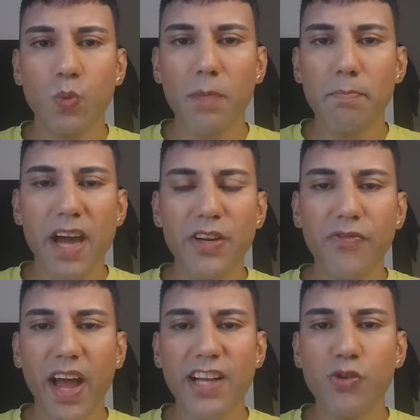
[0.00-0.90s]
while
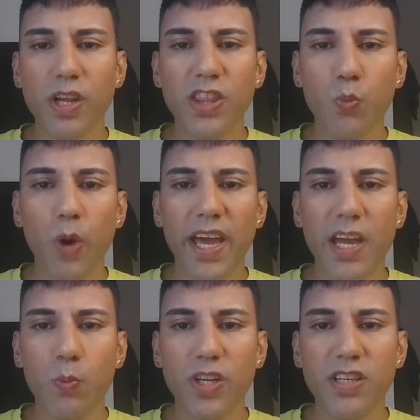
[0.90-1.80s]
manufacturing the way
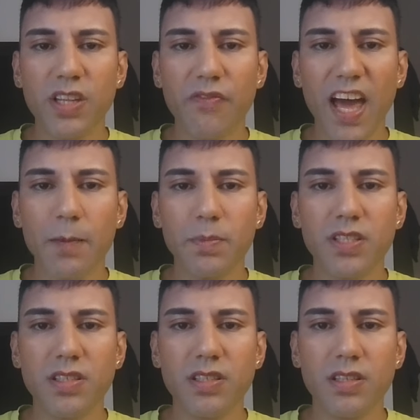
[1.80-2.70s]
in which it
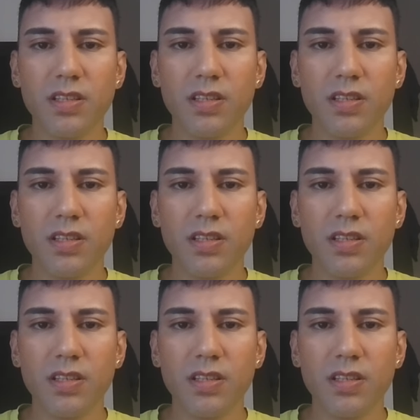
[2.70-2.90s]
develops